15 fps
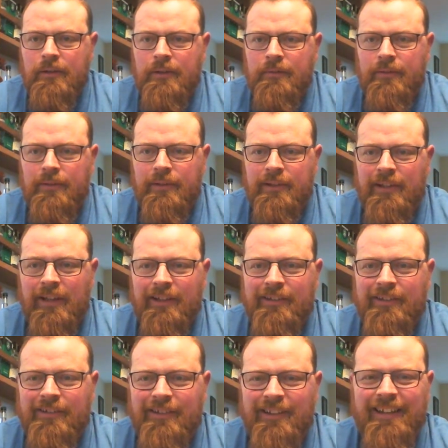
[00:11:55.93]
Feeling
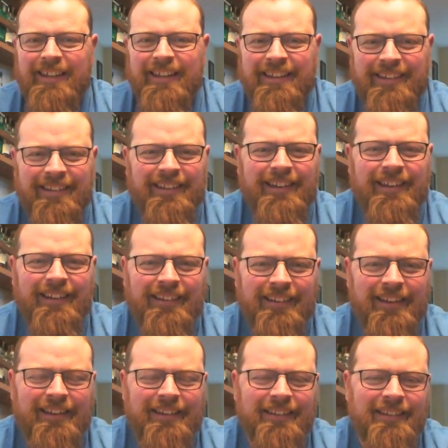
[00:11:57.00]
extra lucky tonight.
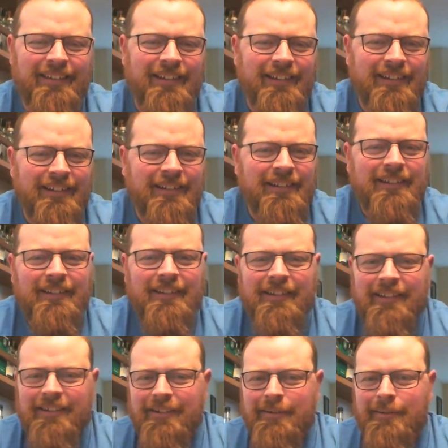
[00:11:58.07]
Nice.
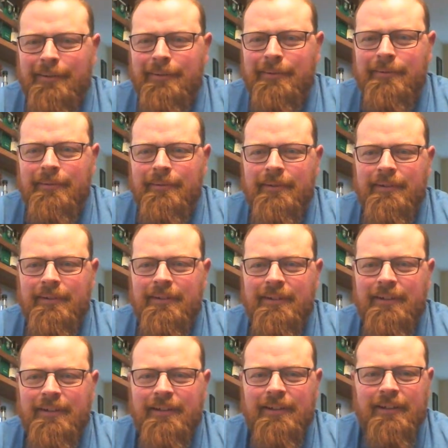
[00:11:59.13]
You know,
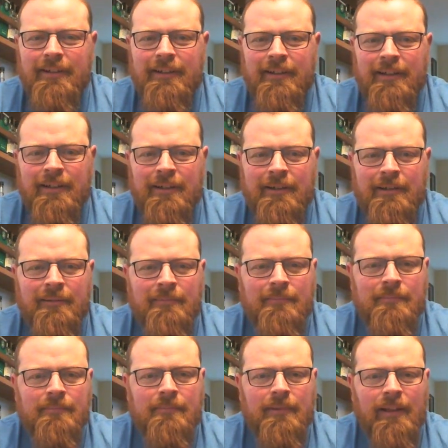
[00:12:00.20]

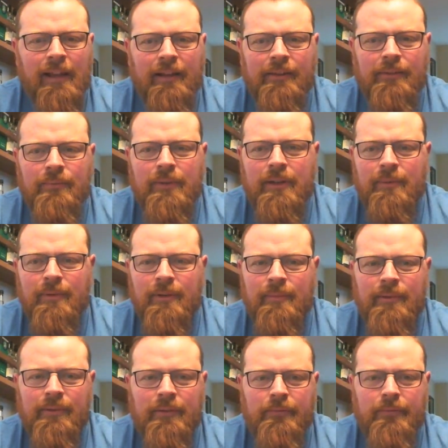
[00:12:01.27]
last week I bought
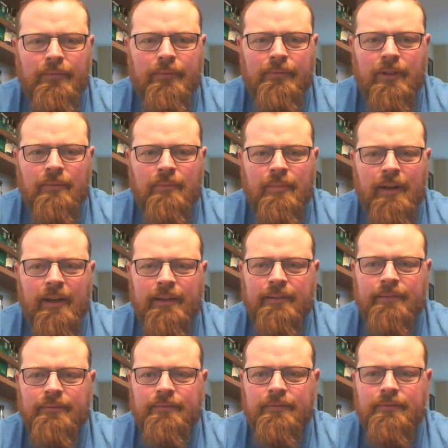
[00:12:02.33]
myself a 15-pack
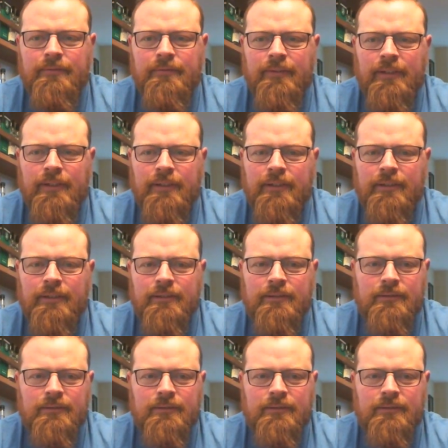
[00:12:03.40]
of